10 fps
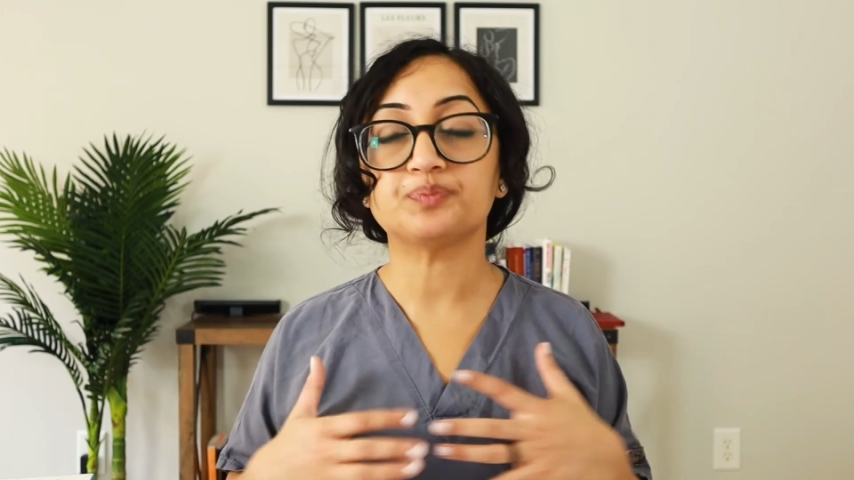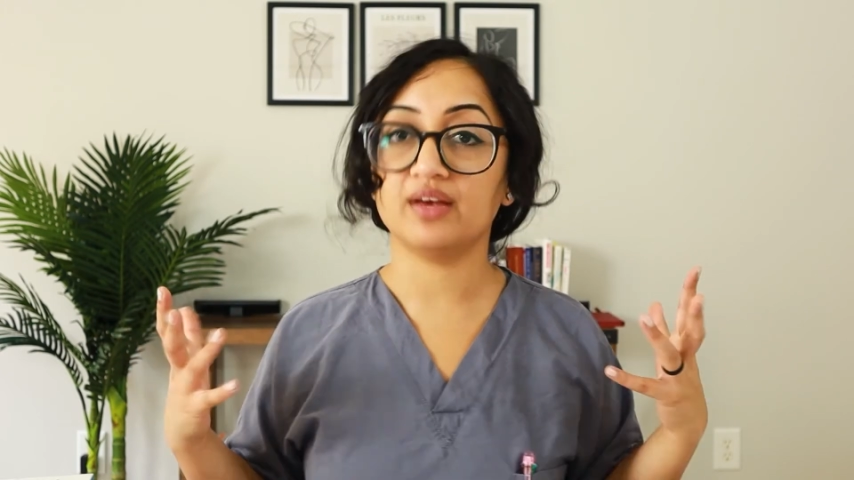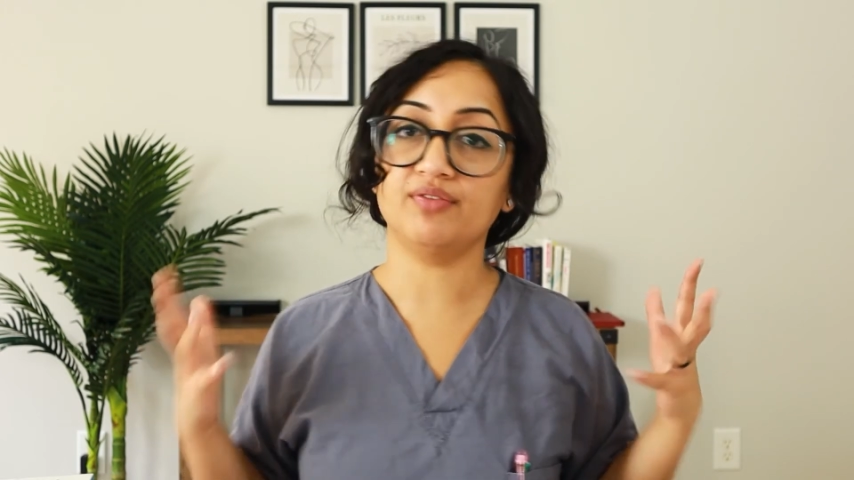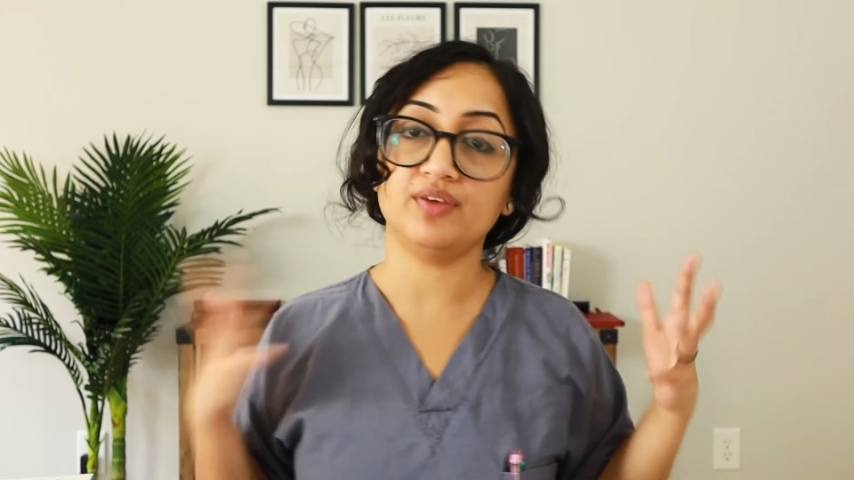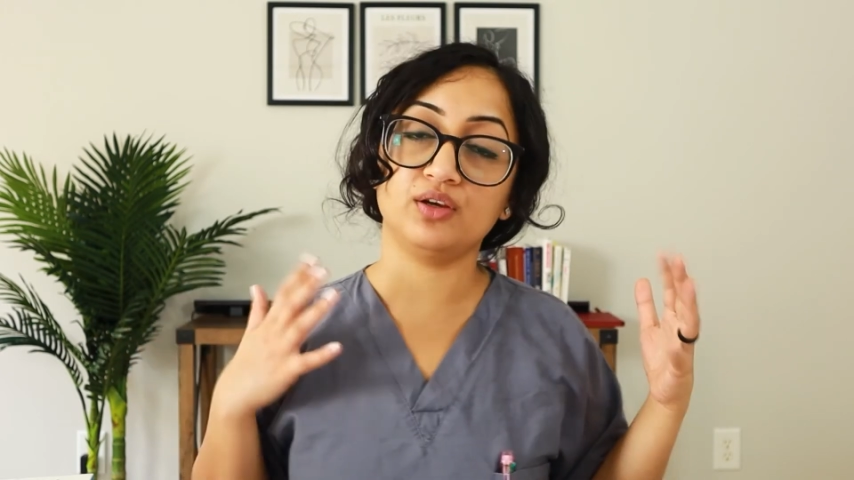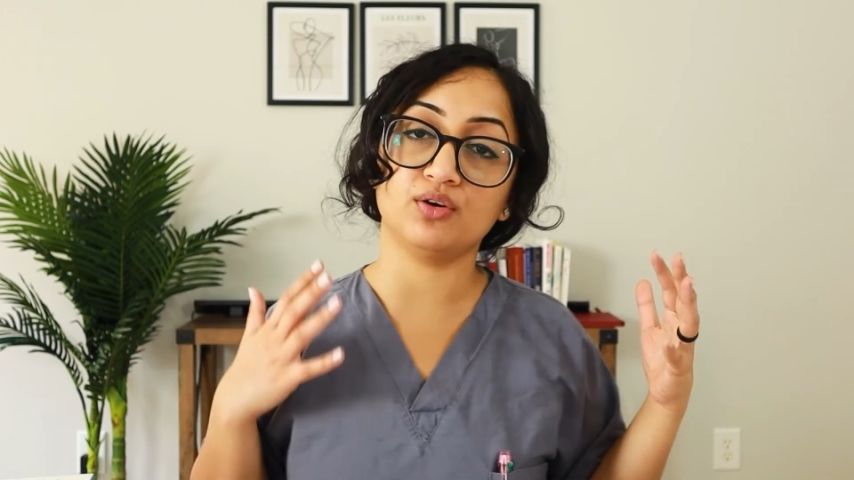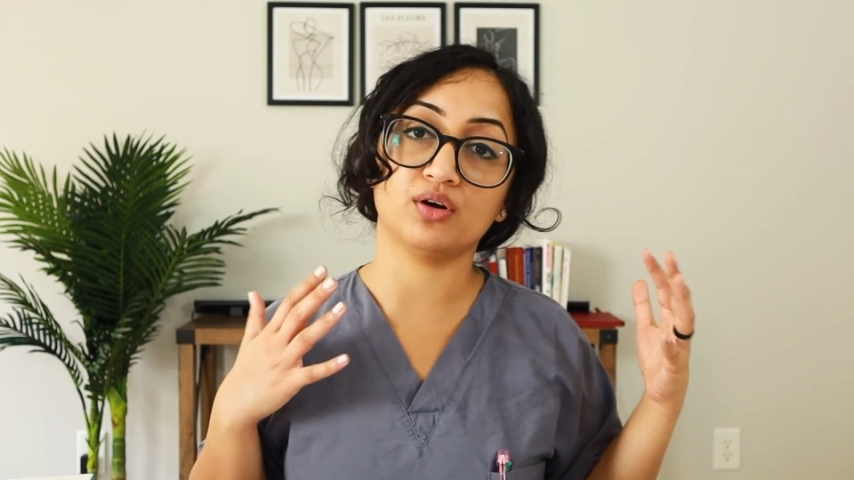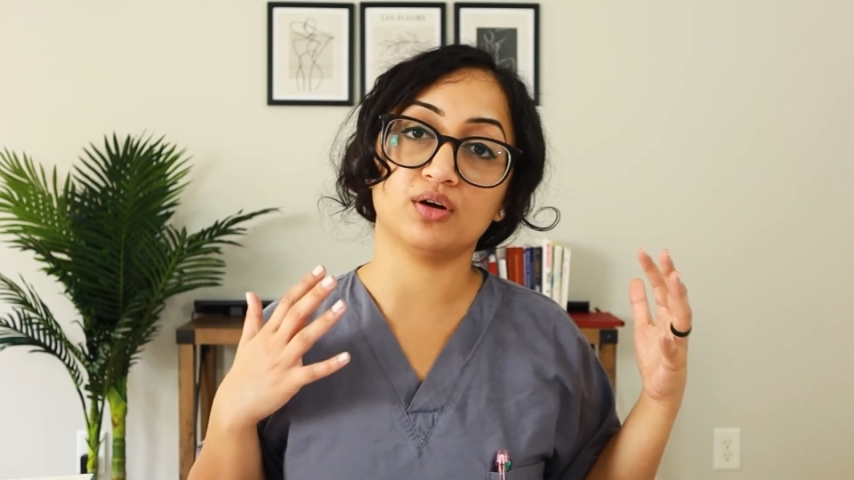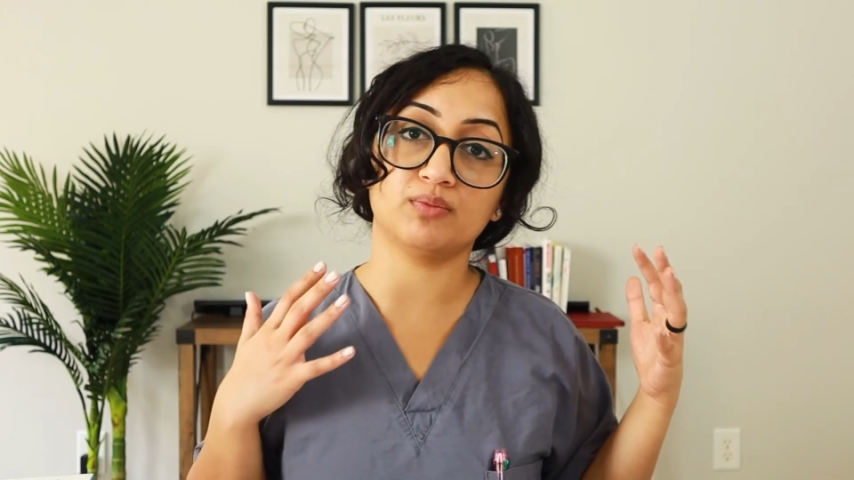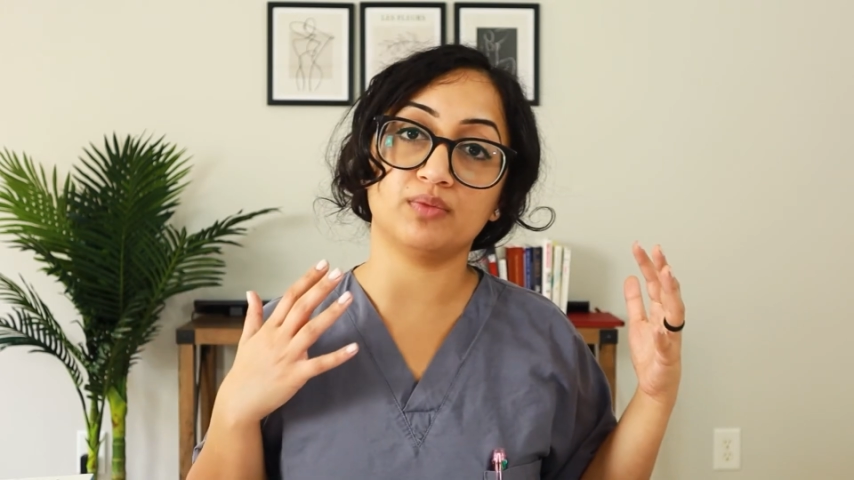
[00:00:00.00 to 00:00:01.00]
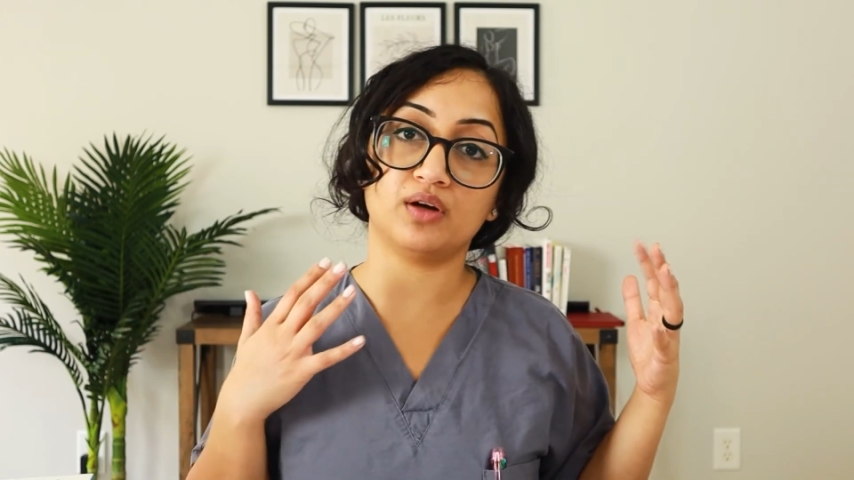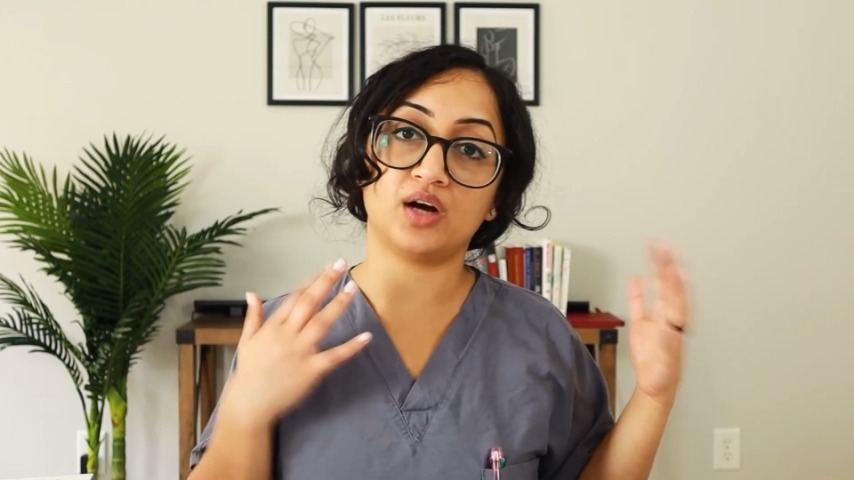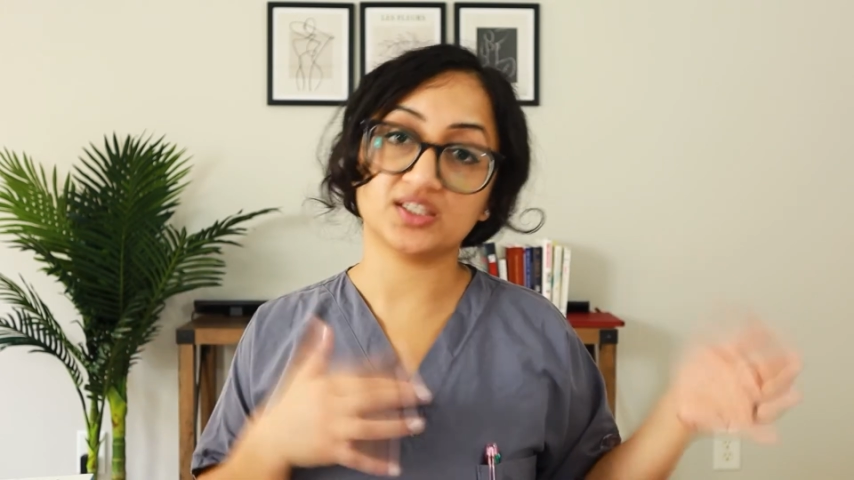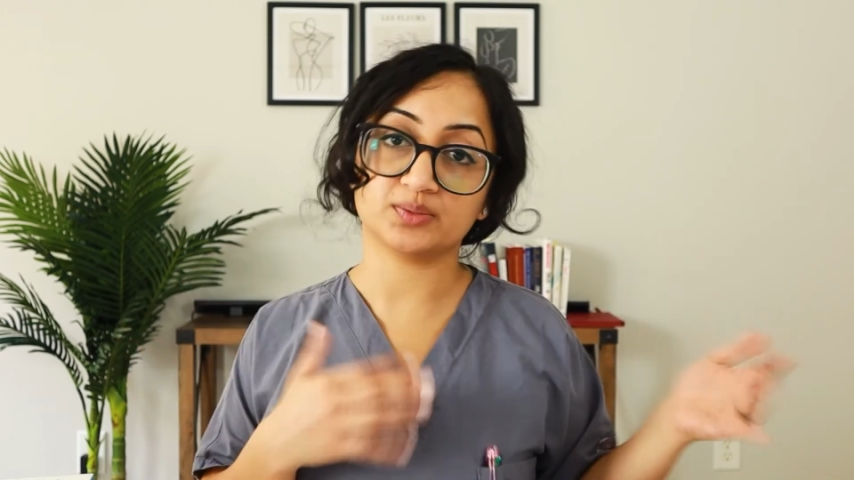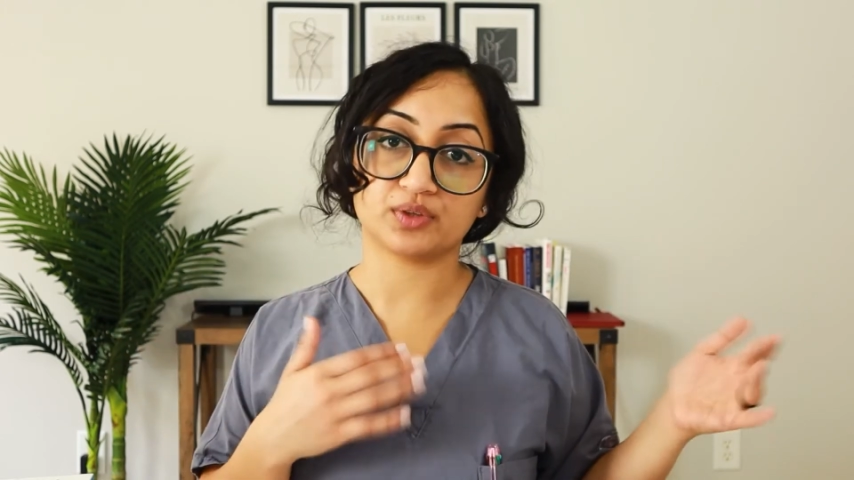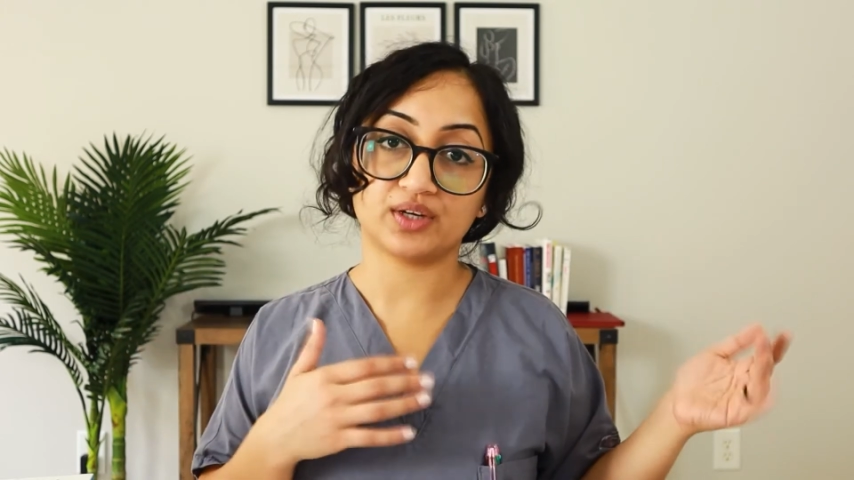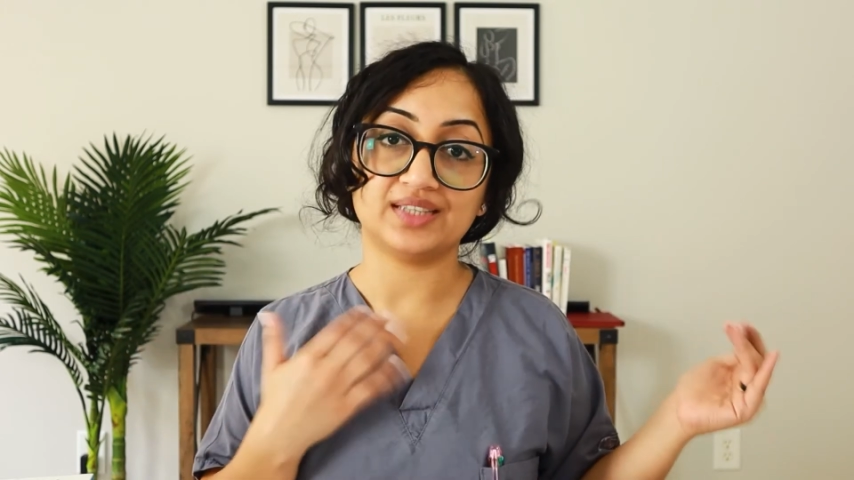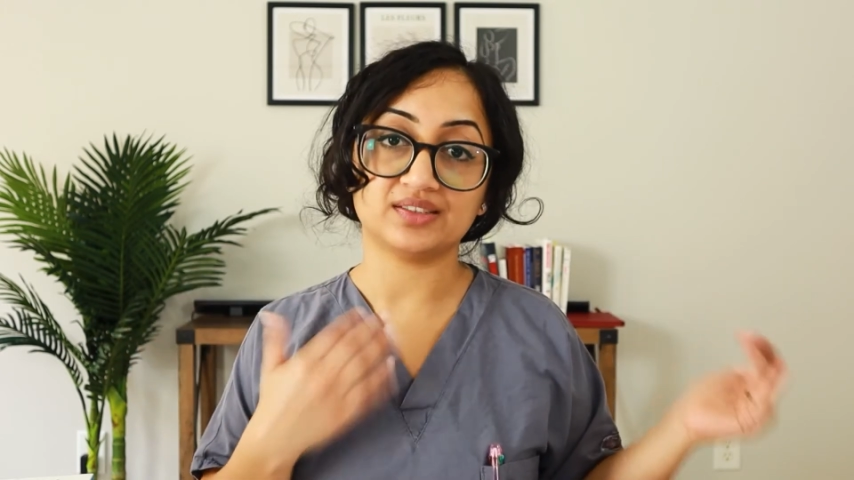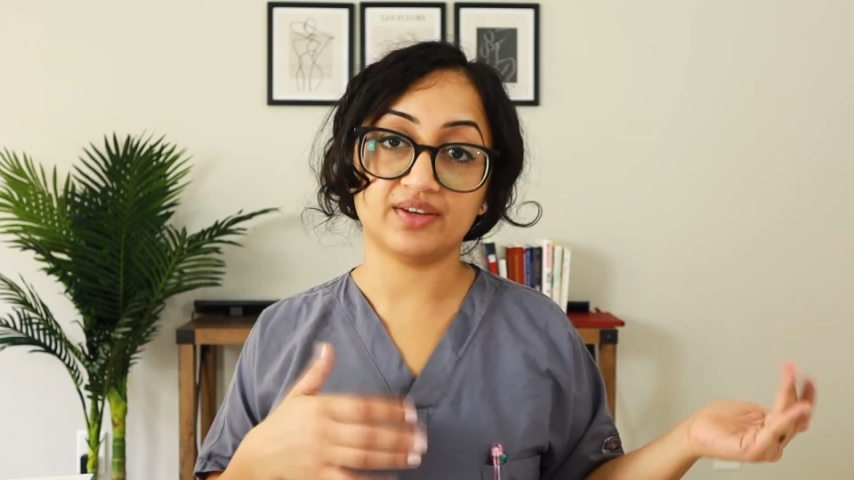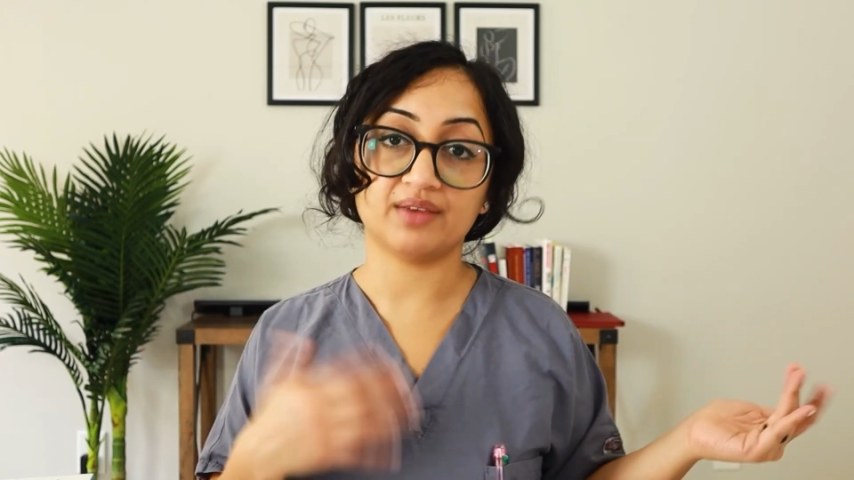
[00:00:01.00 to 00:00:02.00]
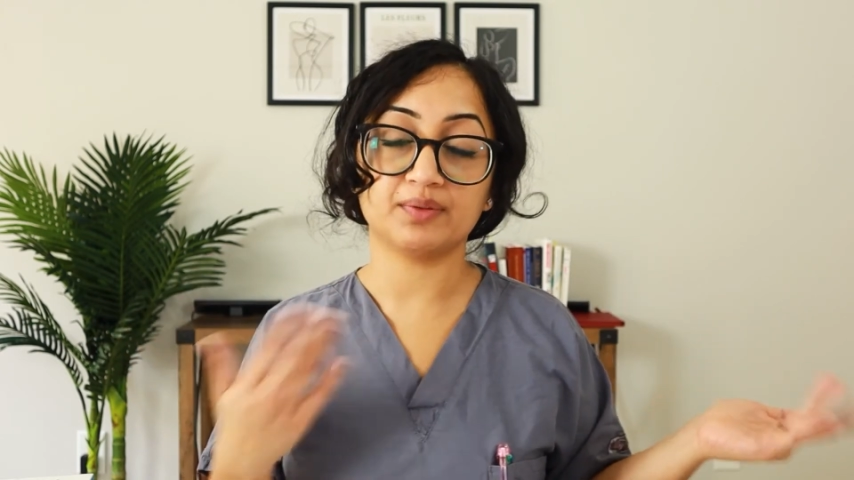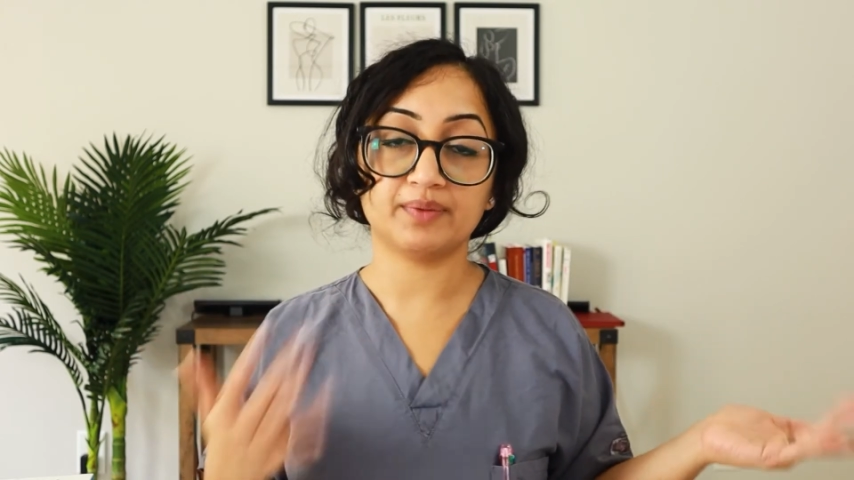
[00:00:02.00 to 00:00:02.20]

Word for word: if your hospital has family